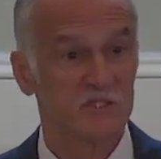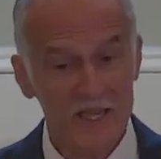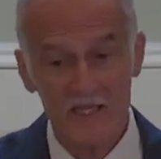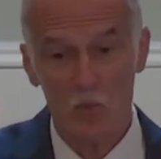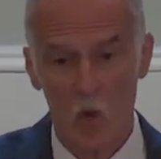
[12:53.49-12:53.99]

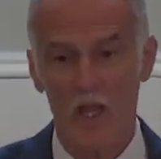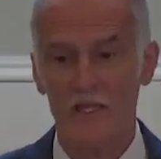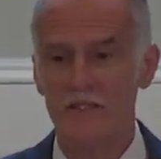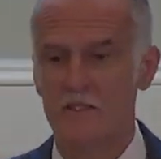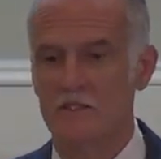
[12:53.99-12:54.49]
The second
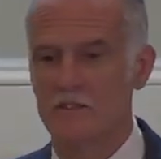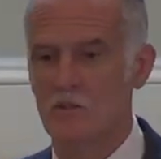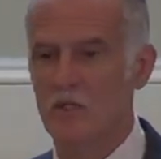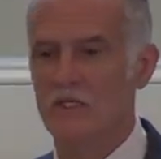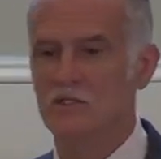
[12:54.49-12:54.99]
way
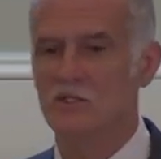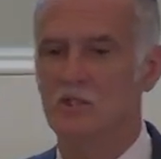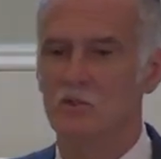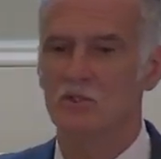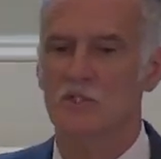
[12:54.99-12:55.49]
that we
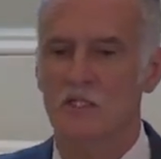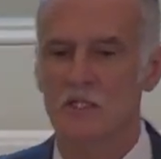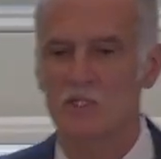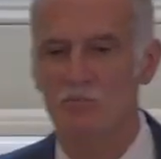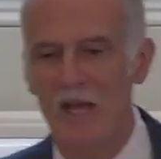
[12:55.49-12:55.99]
conceal
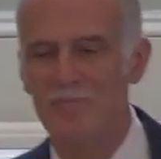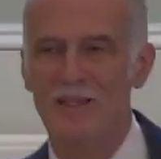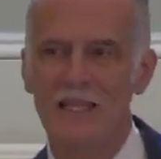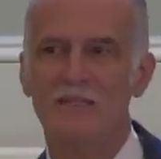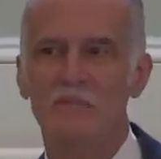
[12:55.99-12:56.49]
sin is
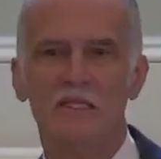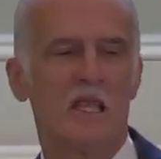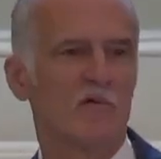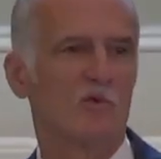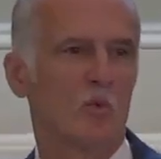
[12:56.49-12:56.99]
by
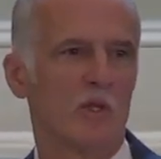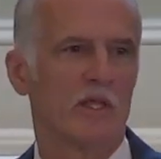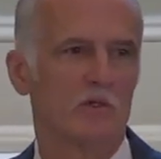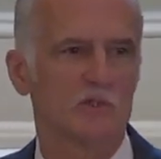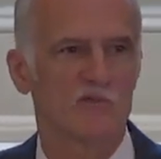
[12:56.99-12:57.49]
blaming
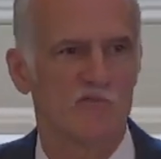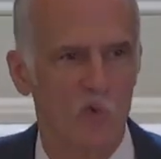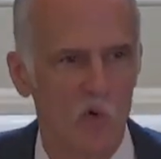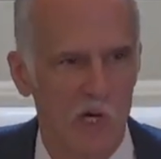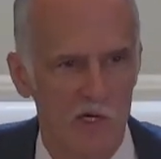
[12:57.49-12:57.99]
everyone
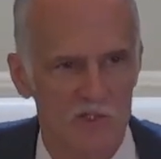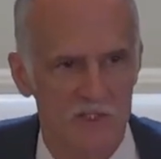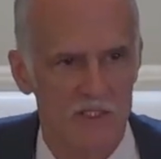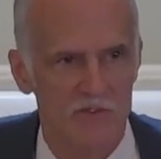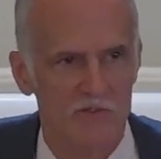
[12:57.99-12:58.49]
else for
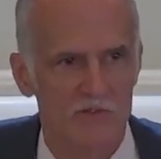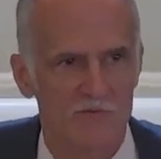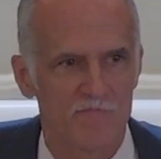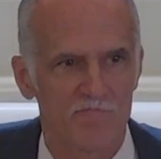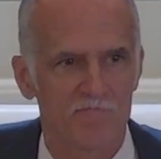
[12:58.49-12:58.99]
our
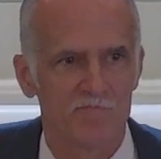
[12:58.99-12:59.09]
sins.